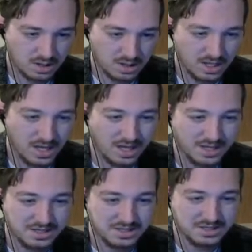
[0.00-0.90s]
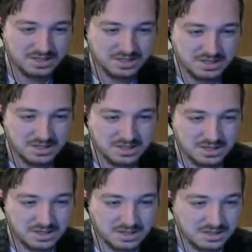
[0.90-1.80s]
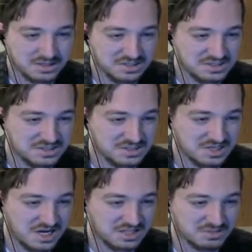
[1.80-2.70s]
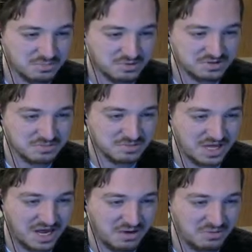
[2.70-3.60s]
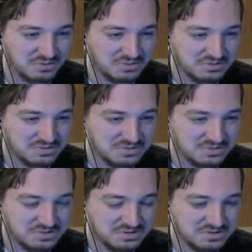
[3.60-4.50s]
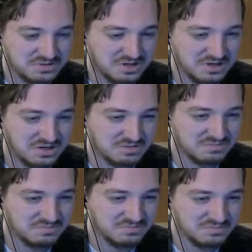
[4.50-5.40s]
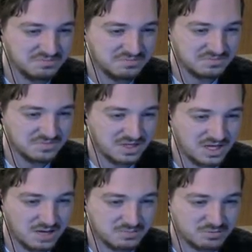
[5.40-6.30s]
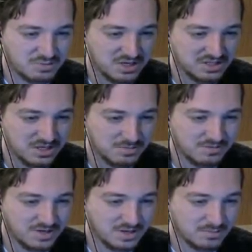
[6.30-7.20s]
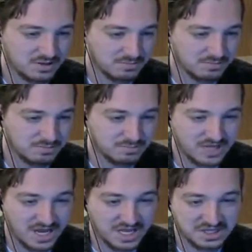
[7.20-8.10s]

Huh! This is not supposed to be out. Um, I'm surprised I'm even able to take